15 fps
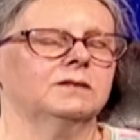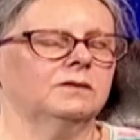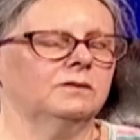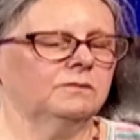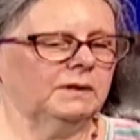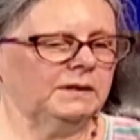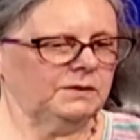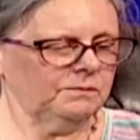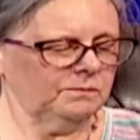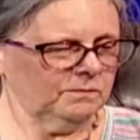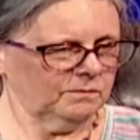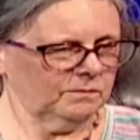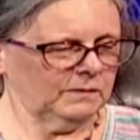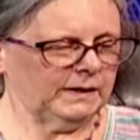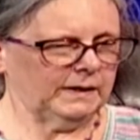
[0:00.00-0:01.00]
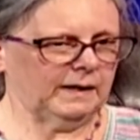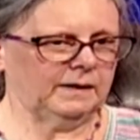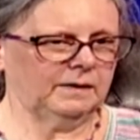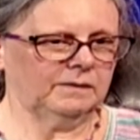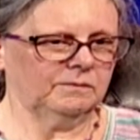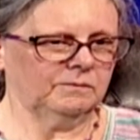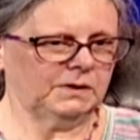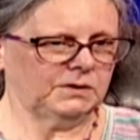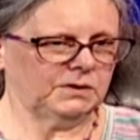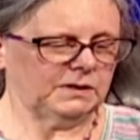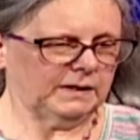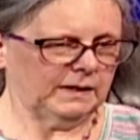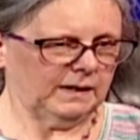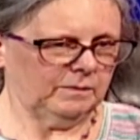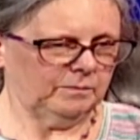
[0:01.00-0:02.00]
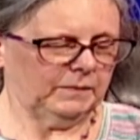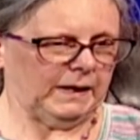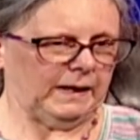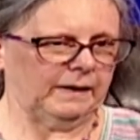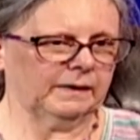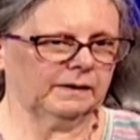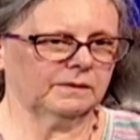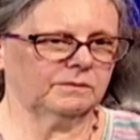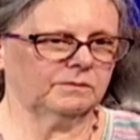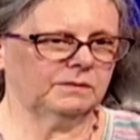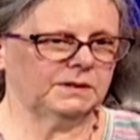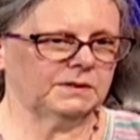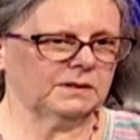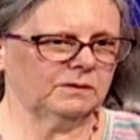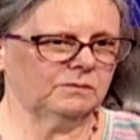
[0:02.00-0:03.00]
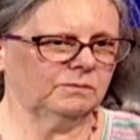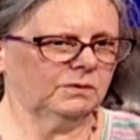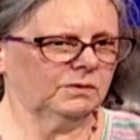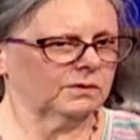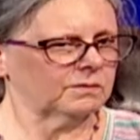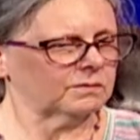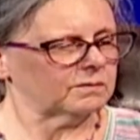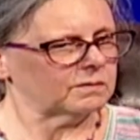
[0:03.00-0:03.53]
so when we came, when she came back, we said, what